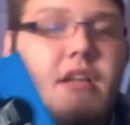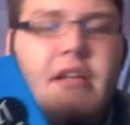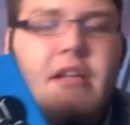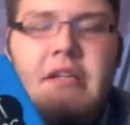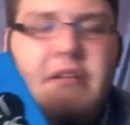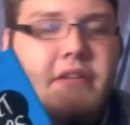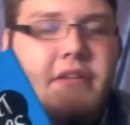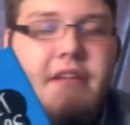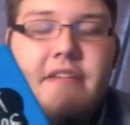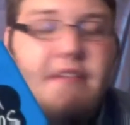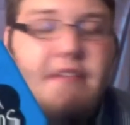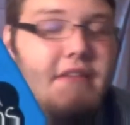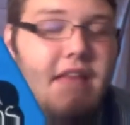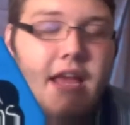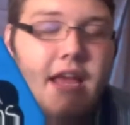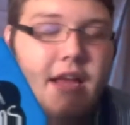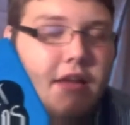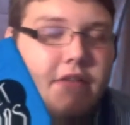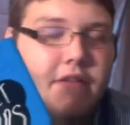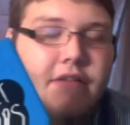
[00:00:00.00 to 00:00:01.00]
this is
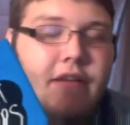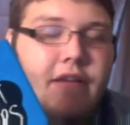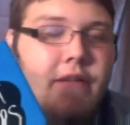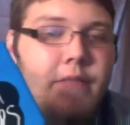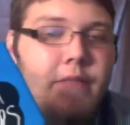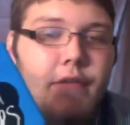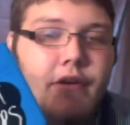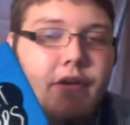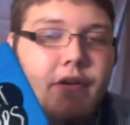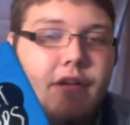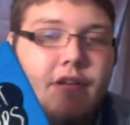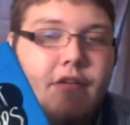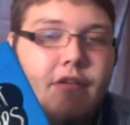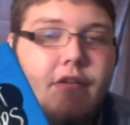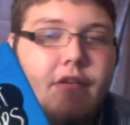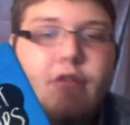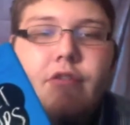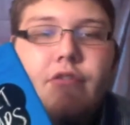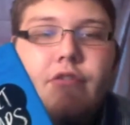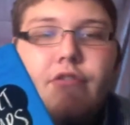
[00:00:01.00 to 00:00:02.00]
like a 10 million
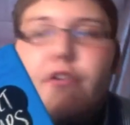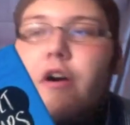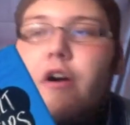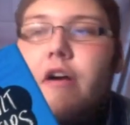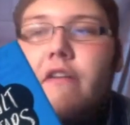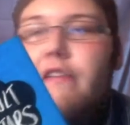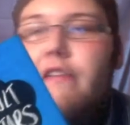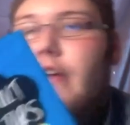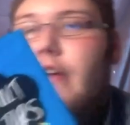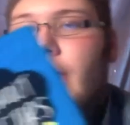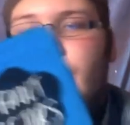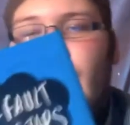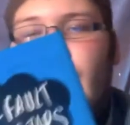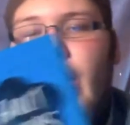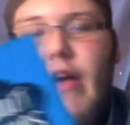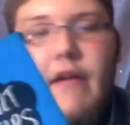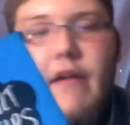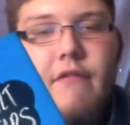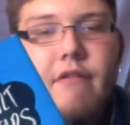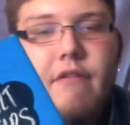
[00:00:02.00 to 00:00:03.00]
stars out of
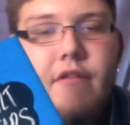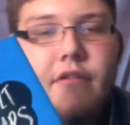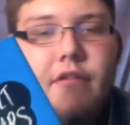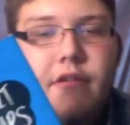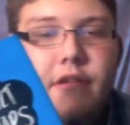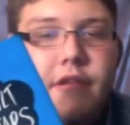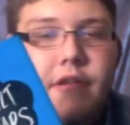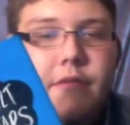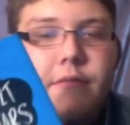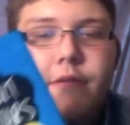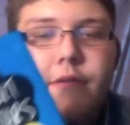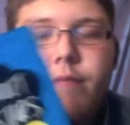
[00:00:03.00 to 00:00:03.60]
5. This was